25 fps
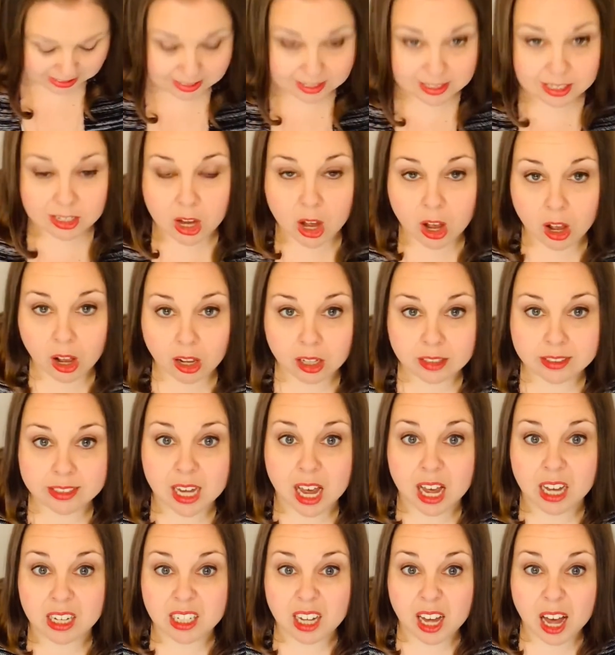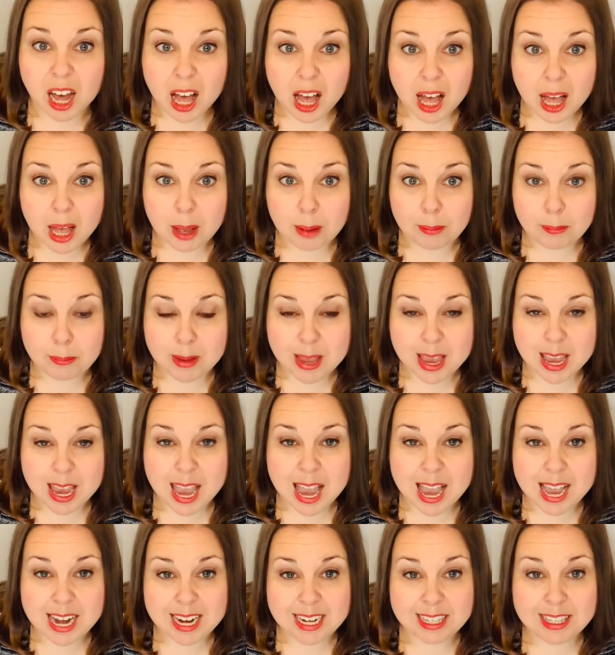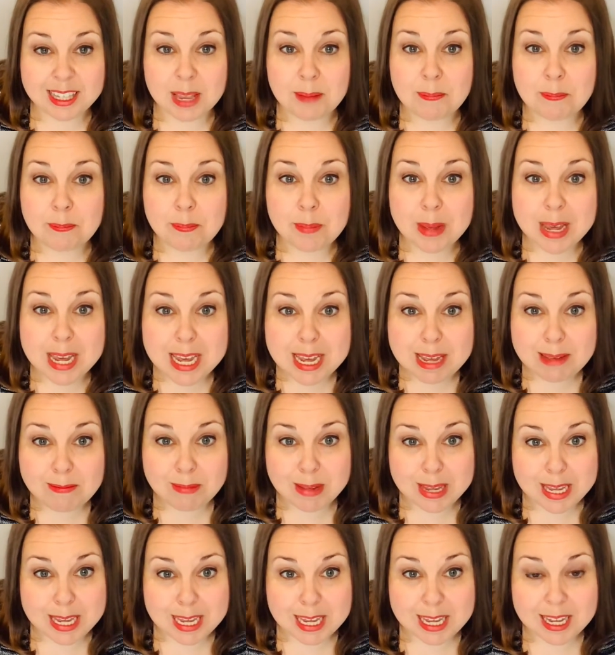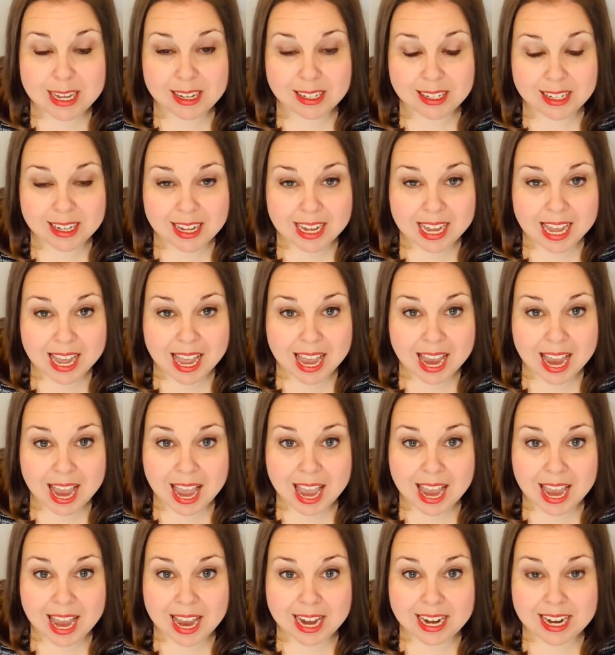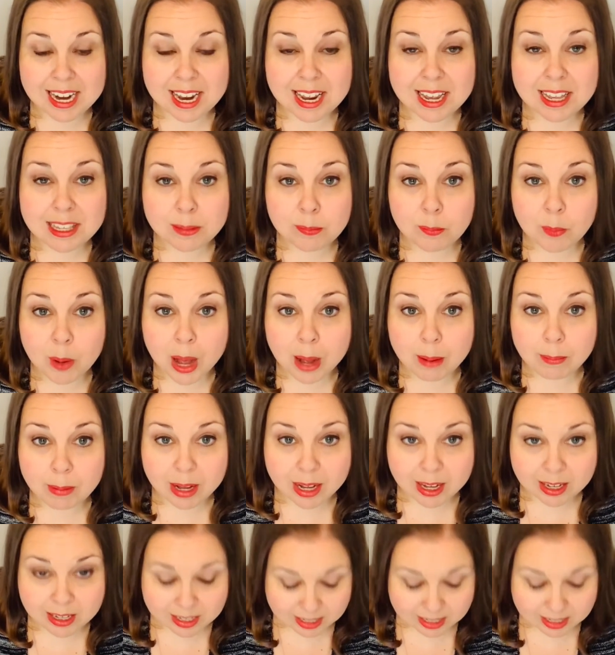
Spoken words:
called a cub, and it's a baby, and his mama